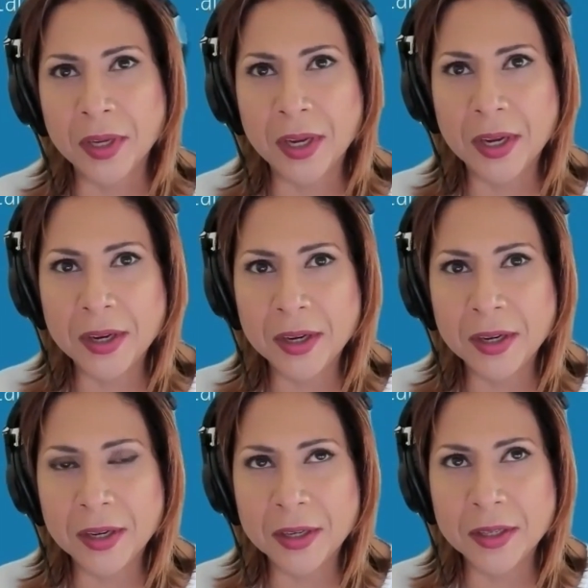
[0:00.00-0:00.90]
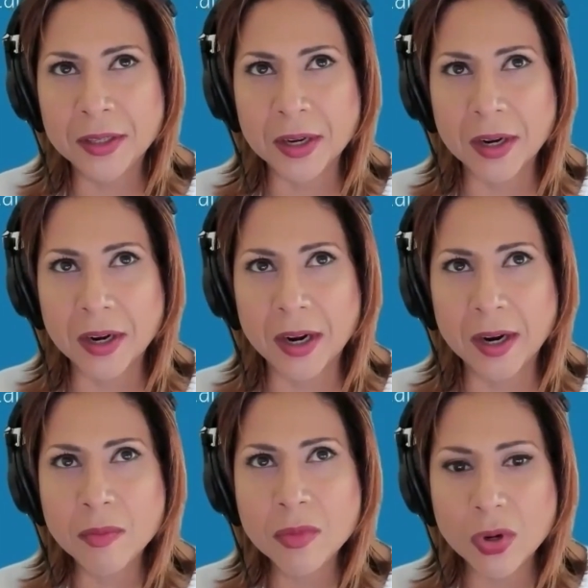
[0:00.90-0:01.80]
And
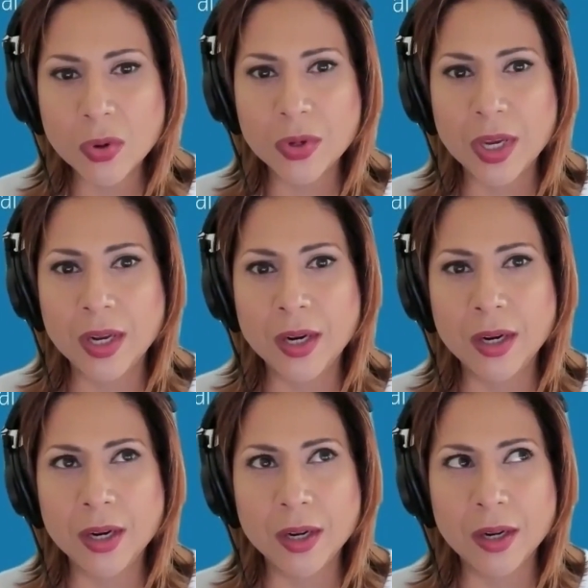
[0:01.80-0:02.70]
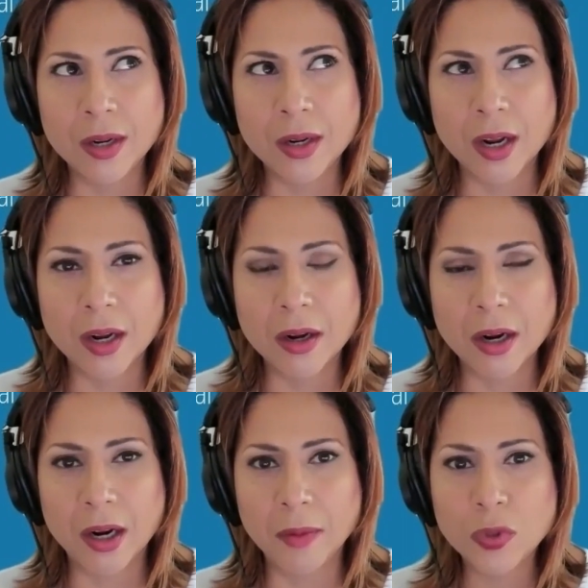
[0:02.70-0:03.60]
I'm looking,
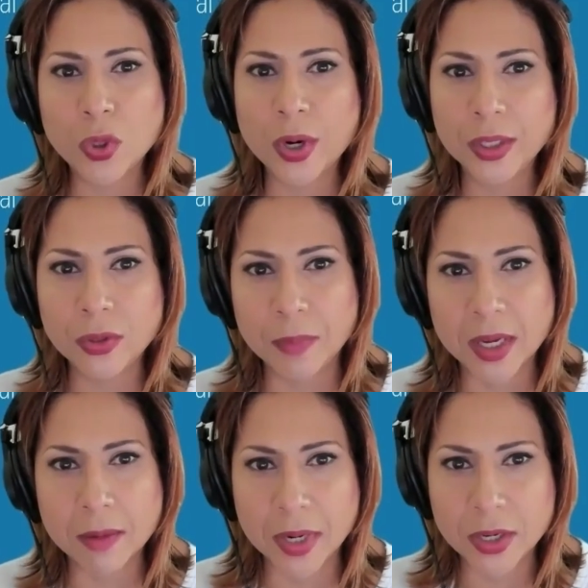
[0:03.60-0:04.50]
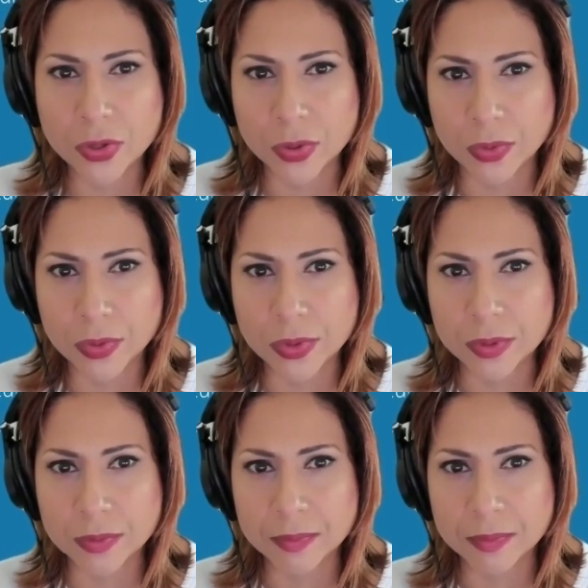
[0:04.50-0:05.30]
I'm trying to pick my shoes.